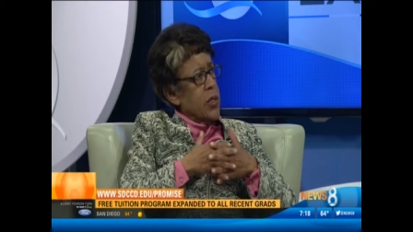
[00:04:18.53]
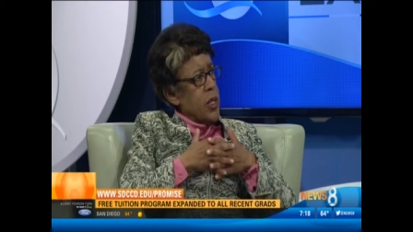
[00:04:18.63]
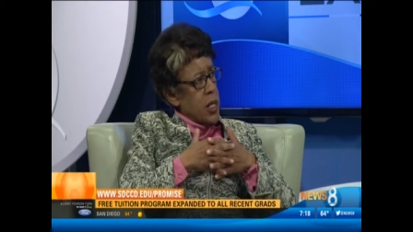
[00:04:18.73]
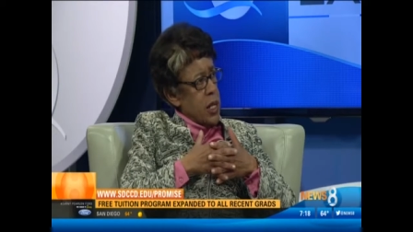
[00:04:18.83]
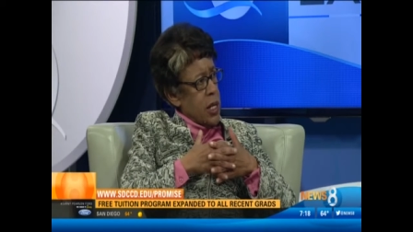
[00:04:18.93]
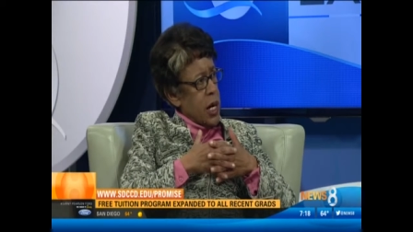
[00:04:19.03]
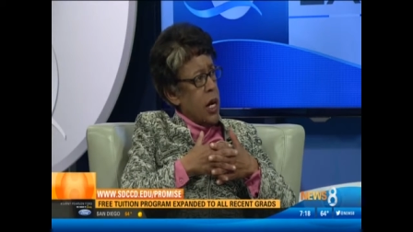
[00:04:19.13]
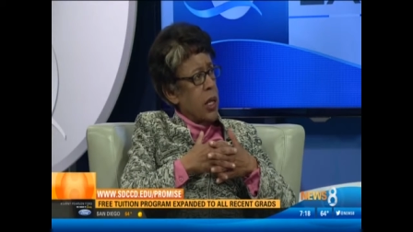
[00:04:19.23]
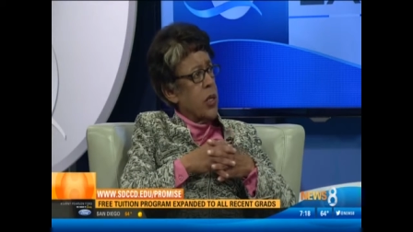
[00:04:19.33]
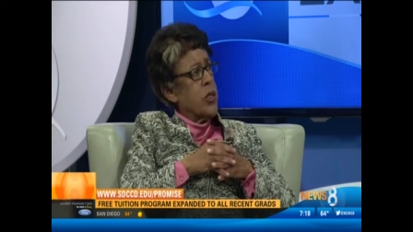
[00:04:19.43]
they need a
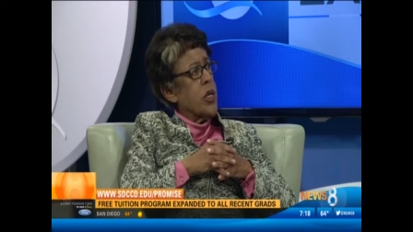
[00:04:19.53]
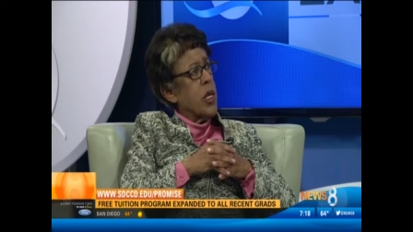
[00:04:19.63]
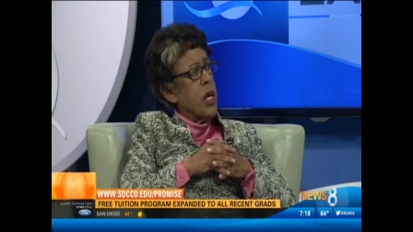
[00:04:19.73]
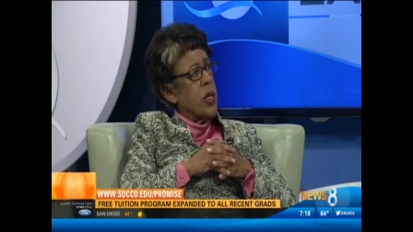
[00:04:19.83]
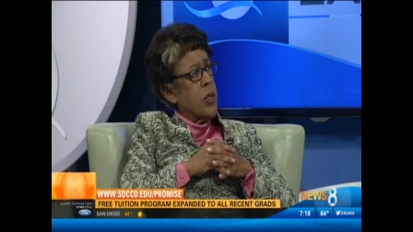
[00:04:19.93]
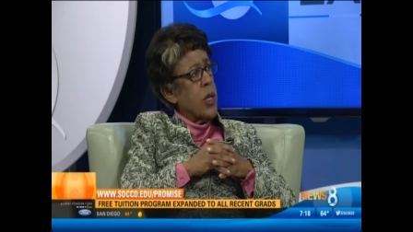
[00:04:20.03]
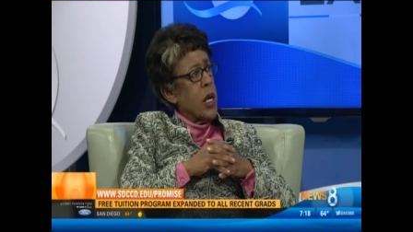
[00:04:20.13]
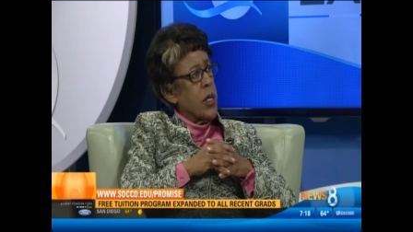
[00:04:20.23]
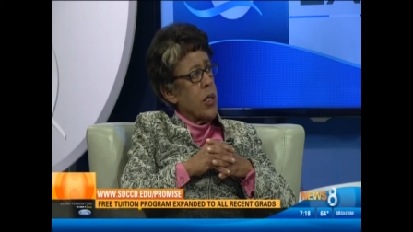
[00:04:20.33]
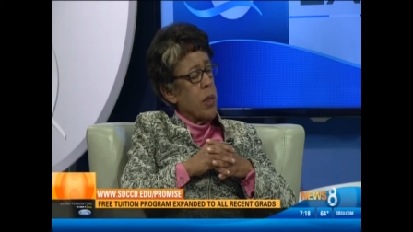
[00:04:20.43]
college uh,
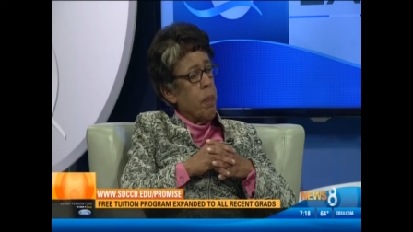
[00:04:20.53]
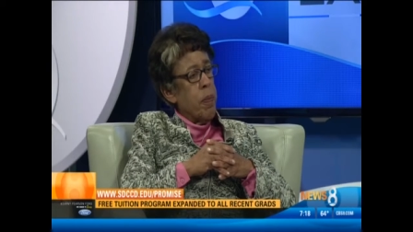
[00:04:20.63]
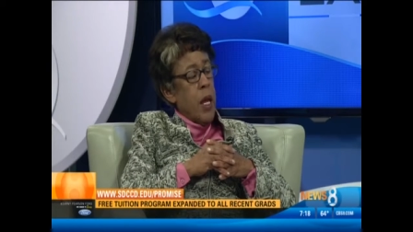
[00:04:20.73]
education.